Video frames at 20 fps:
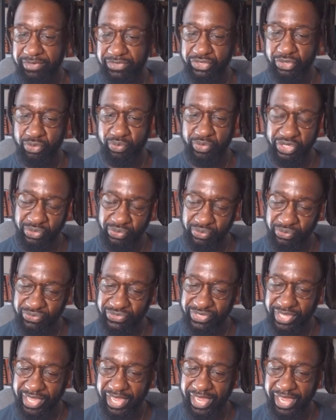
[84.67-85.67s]
So we
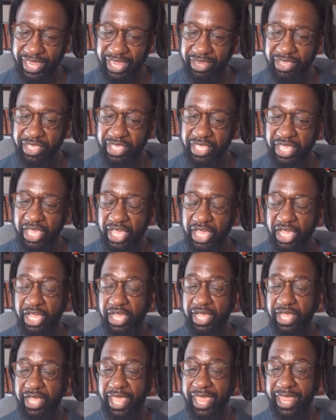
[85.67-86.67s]
use a
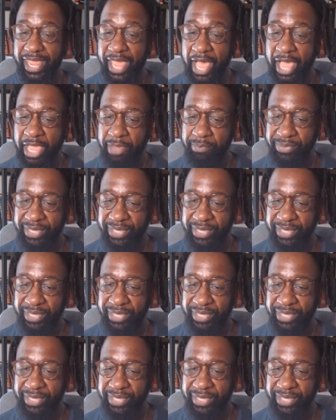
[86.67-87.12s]
uh, AI